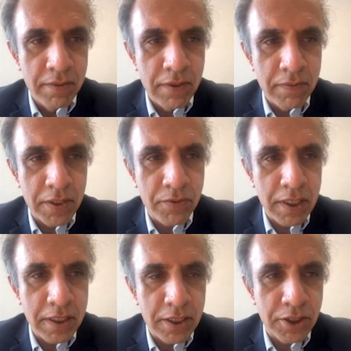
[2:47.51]
for every
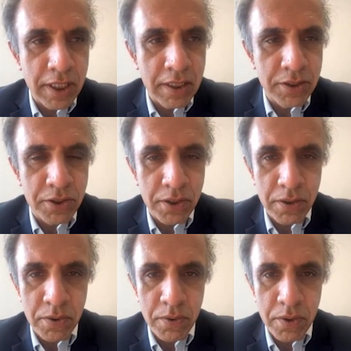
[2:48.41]
3 shares
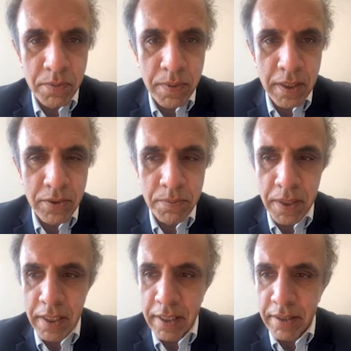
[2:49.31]
you
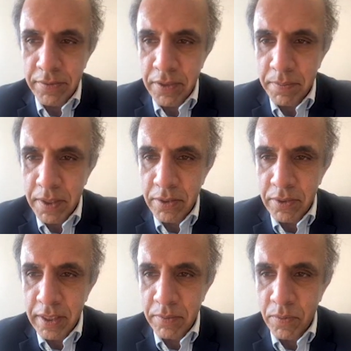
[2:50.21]
buy at 3p,
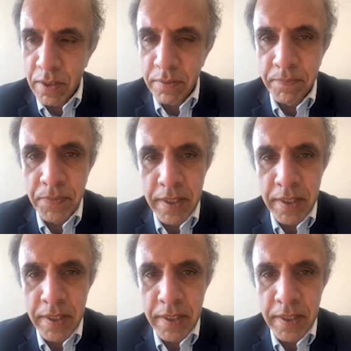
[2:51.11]
you'll get one